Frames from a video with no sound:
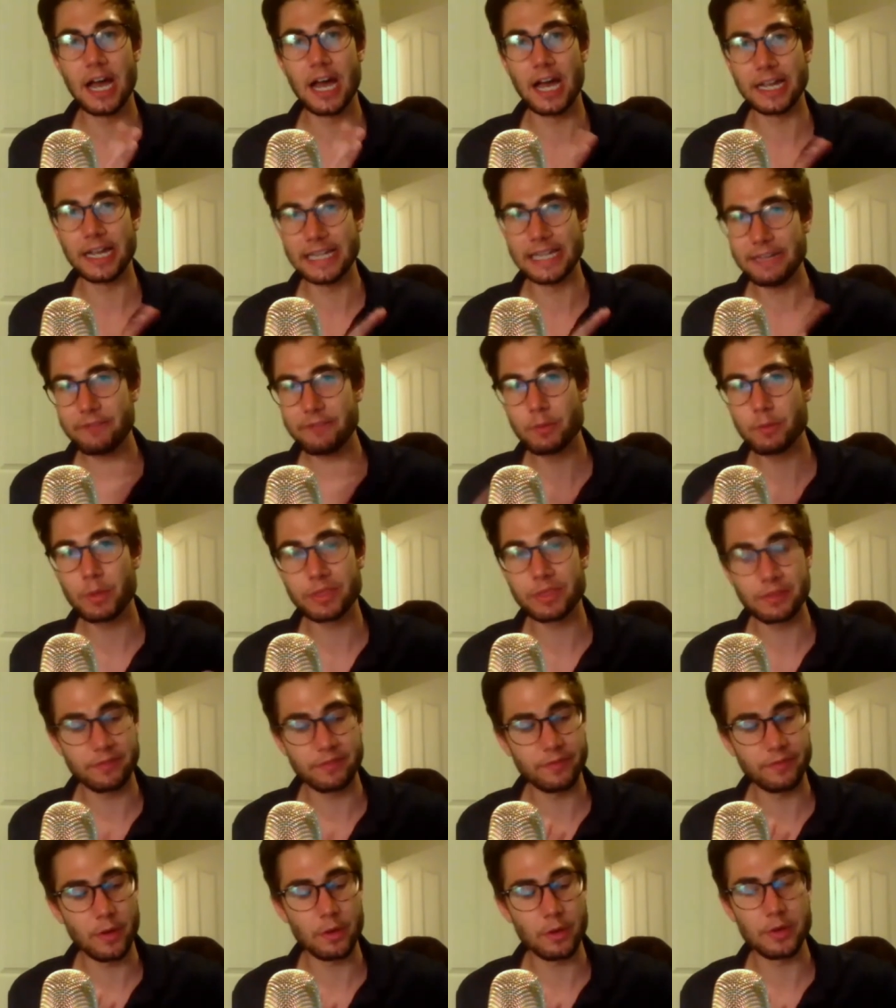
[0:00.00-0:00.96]
even with
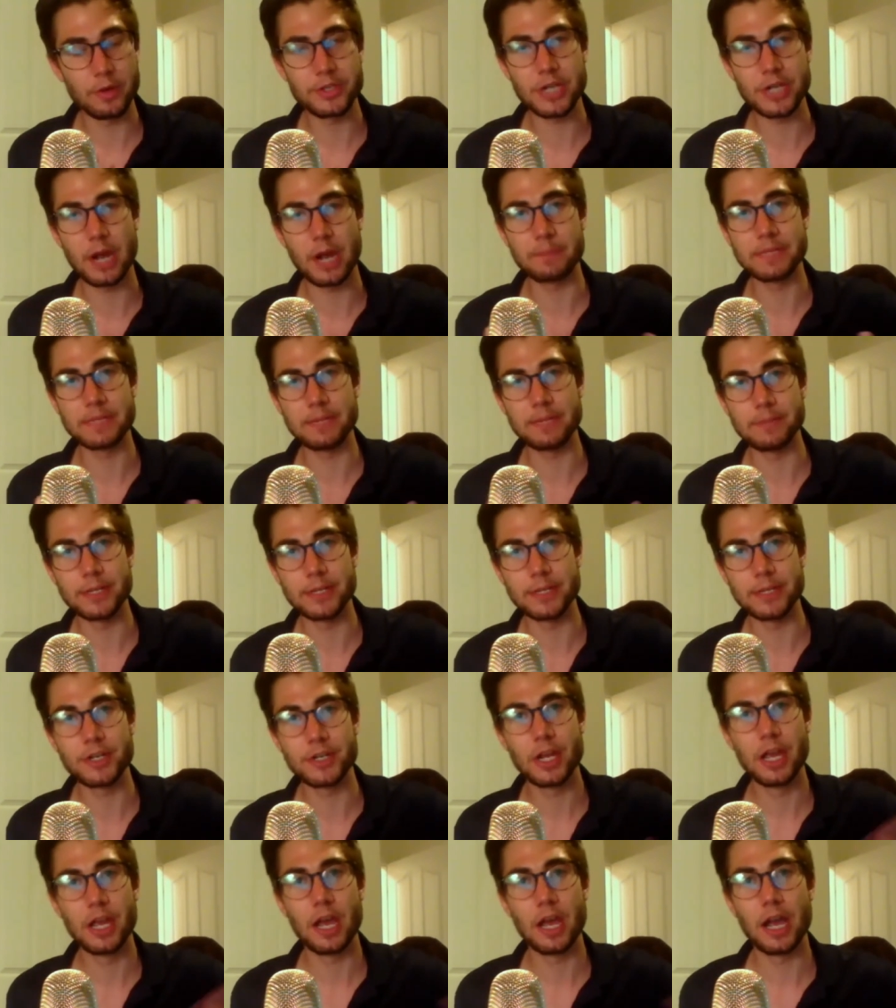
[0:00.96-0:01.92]
the Photoshopped
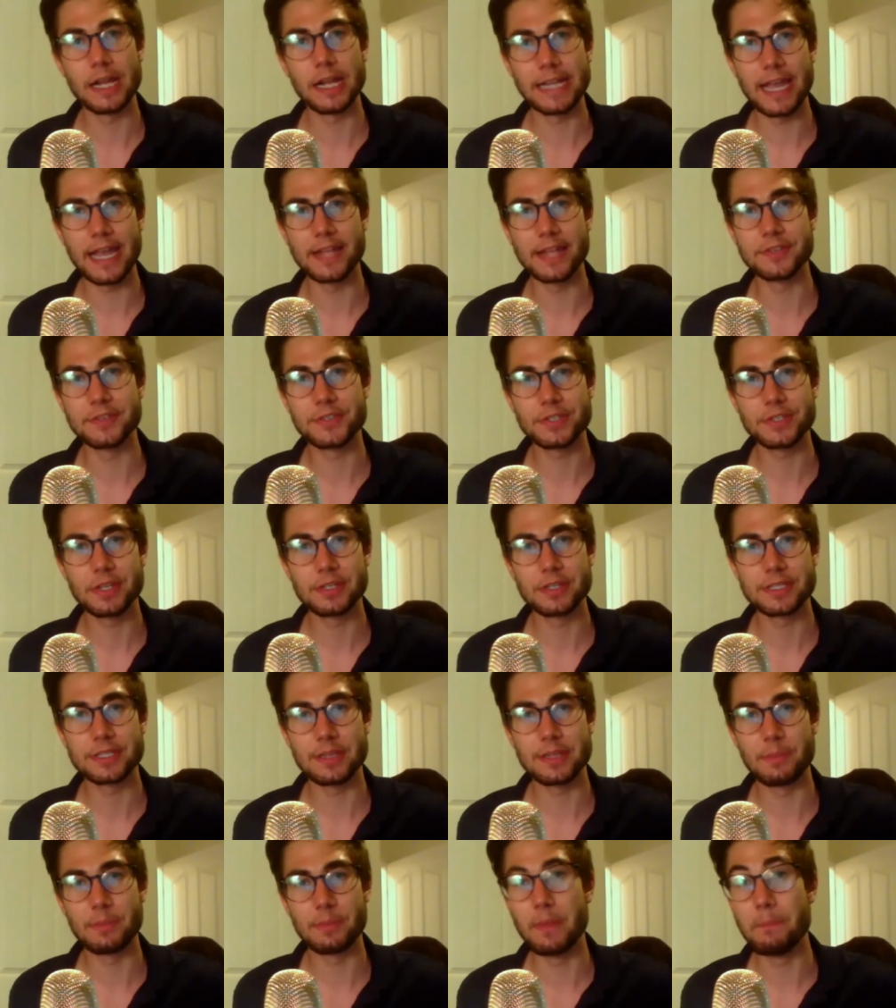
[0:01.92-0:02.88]
image, against
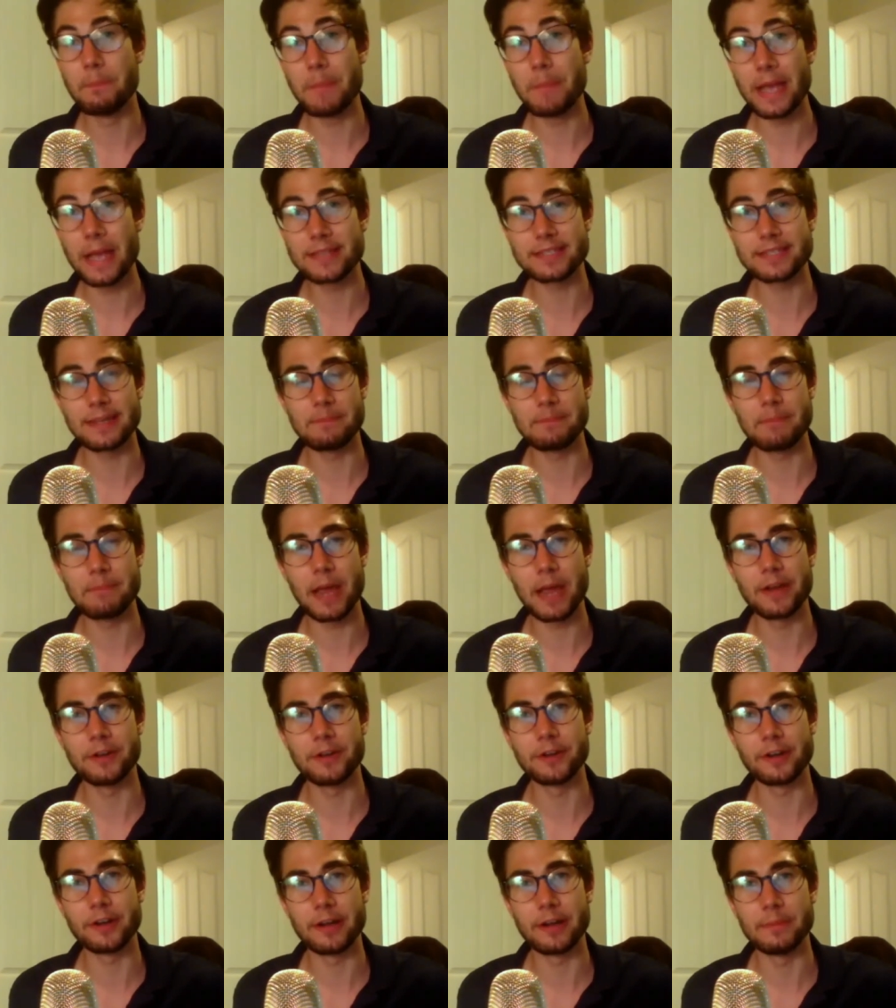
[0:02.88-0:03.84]
some of the best
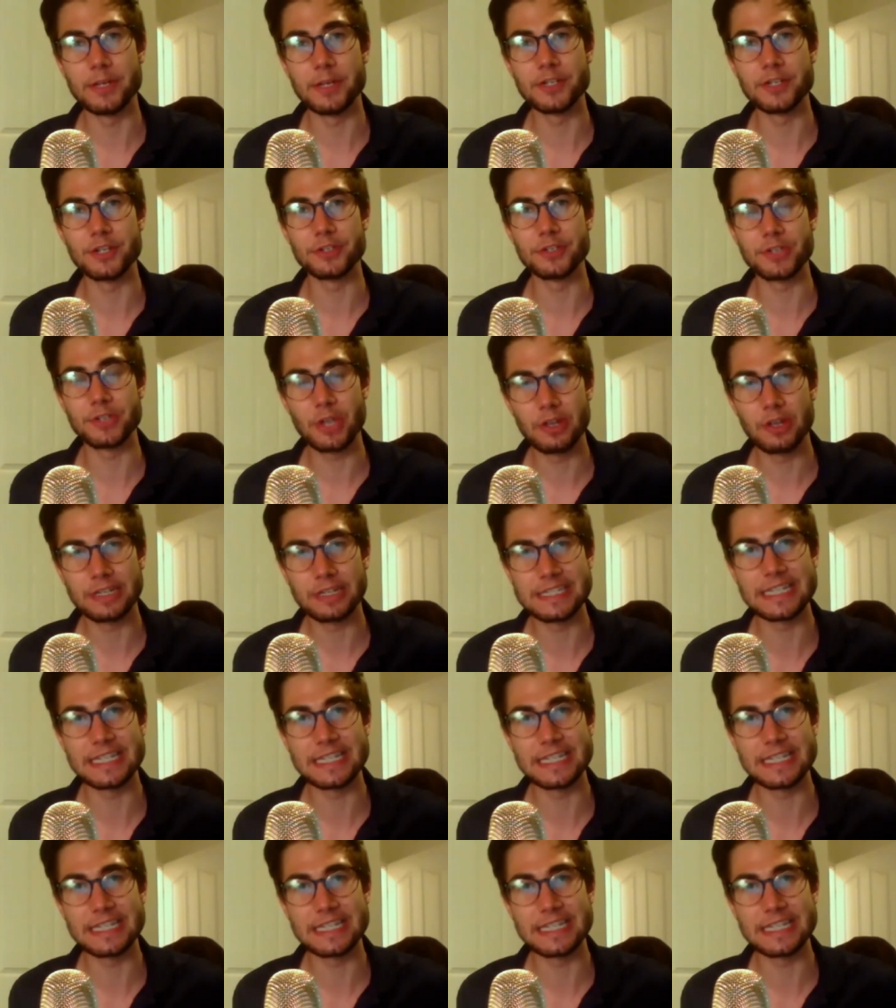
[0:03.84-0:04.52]
competitor images